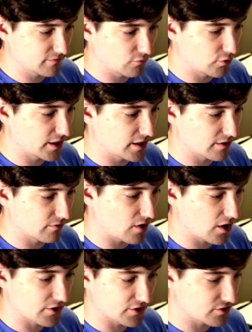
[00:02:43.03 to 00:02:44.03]
where
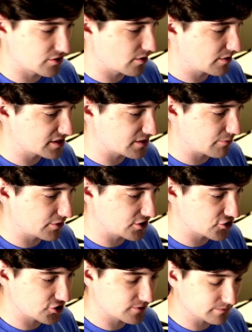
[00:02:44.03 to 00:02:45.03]
Articuno is, I'm pretty
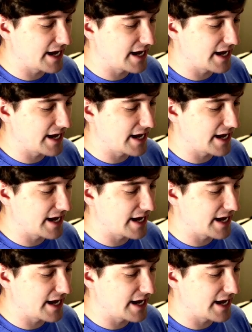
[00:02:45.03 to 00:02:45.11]
sure.